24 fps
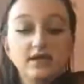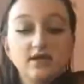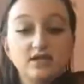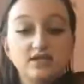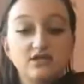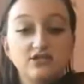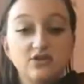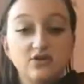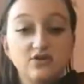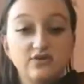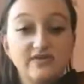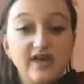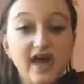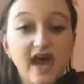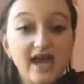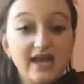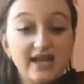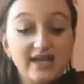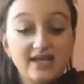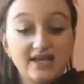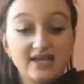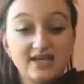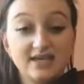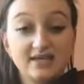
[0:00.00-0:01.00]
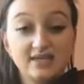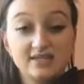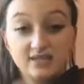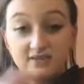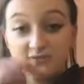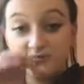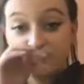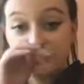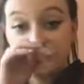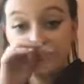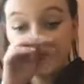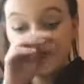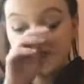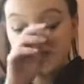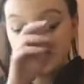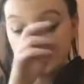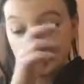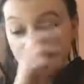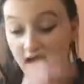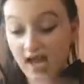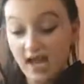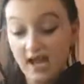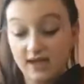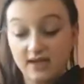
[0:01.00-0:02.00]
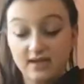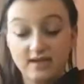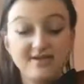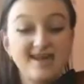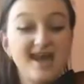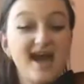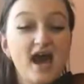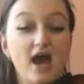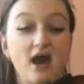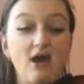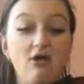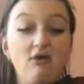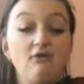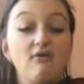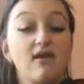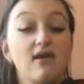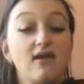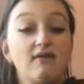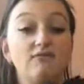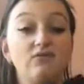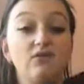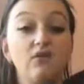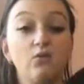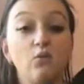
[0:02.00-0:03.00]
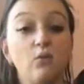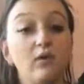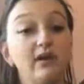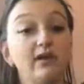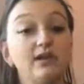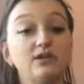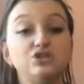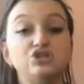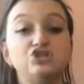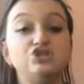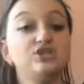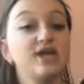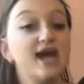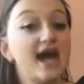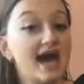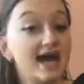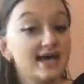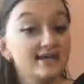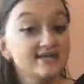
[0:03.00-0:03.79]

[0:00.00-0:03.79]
that is the first line. Now, if you want to jazz